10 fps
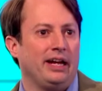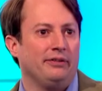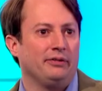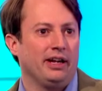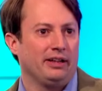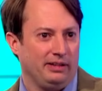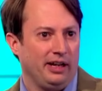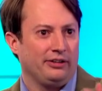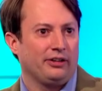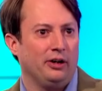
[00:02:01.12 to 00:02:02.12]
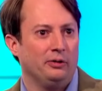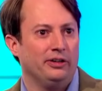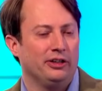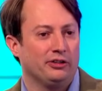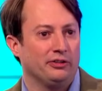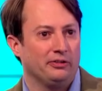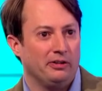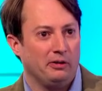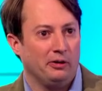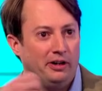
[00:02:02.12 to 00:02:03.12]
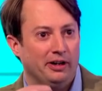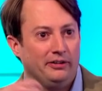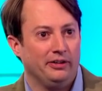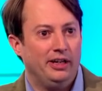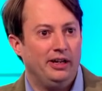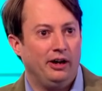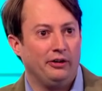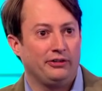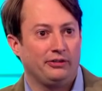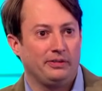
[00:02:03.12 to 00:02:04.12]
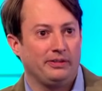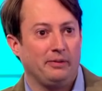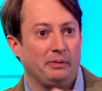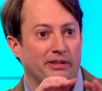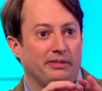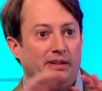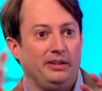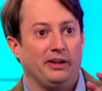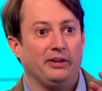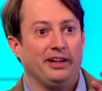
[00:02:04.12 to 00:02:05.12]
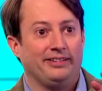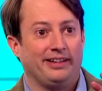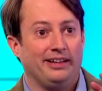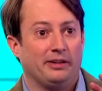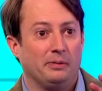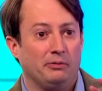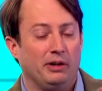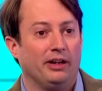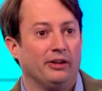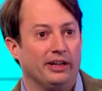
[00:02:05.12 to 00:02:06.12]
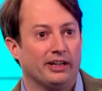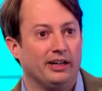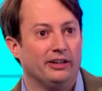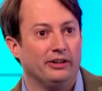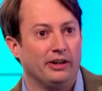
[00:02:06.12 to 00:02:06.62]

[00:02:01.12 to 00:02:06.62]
to have like nice gold initials or a something, you know, nice sentiment written on it. Can't